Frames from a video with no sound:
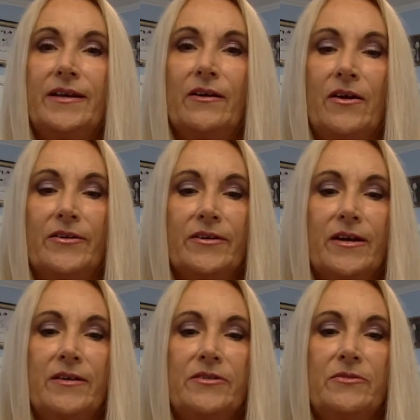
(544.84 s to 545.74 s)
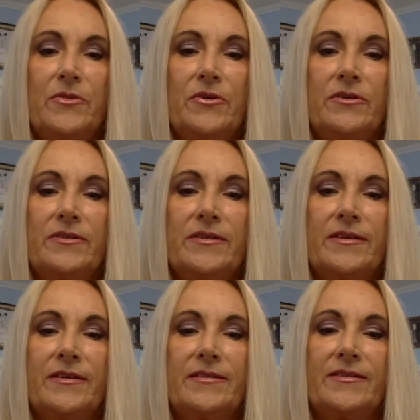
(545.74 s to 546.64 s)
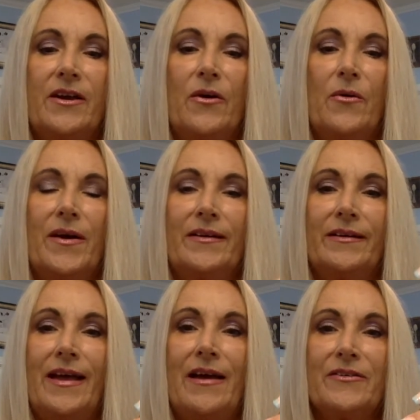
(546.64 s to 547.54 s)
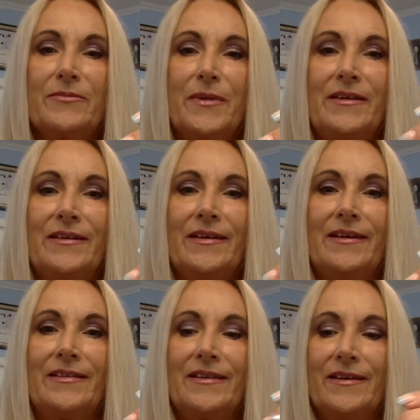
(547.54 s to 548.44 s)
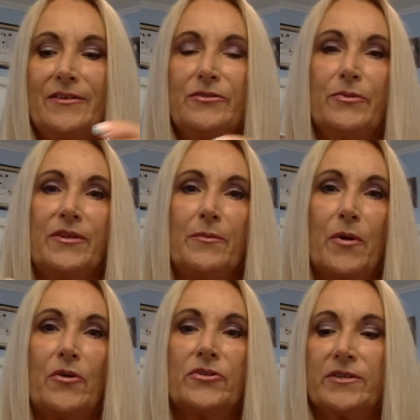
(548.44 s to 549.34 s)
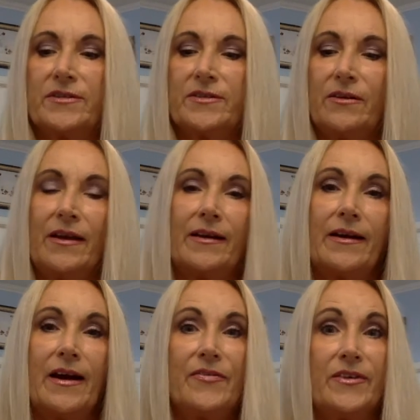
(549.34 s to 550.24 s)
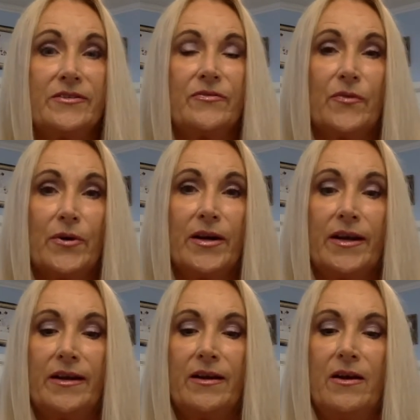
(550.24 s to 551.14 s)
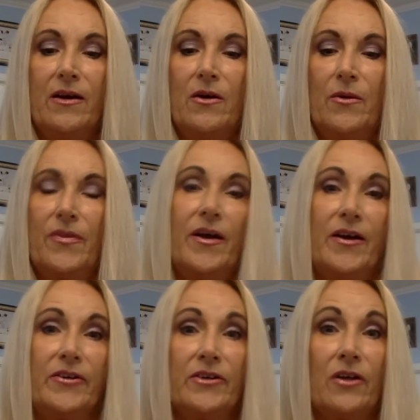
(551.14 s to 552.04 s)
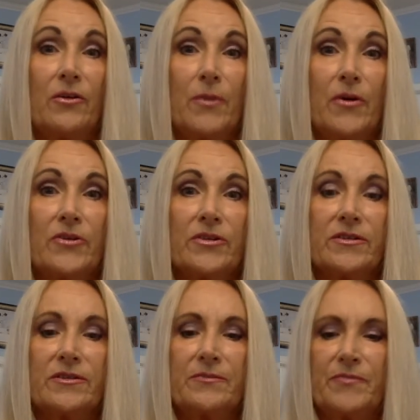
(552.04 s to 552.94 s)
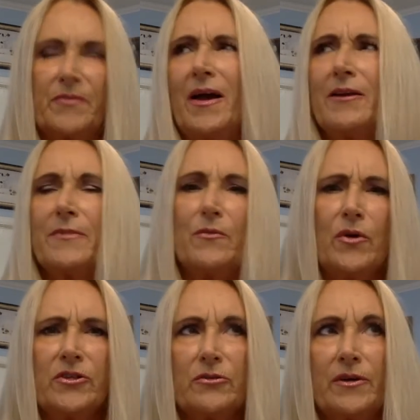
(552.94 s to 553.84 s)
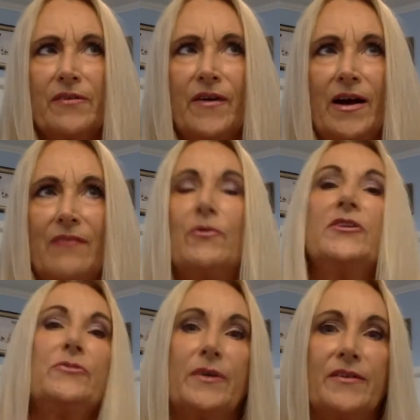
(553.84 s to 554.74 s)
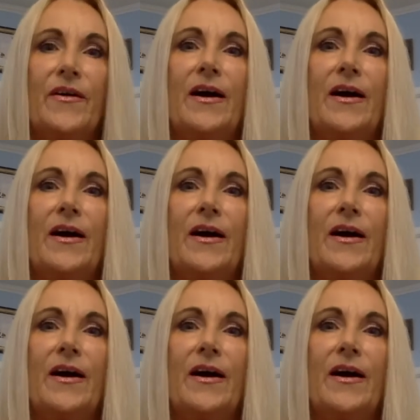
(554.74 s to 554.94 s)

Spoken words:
Lauder customers. So it allows me to get these with a purchase. So like I got these free with a $100 purchase. It might have been $125.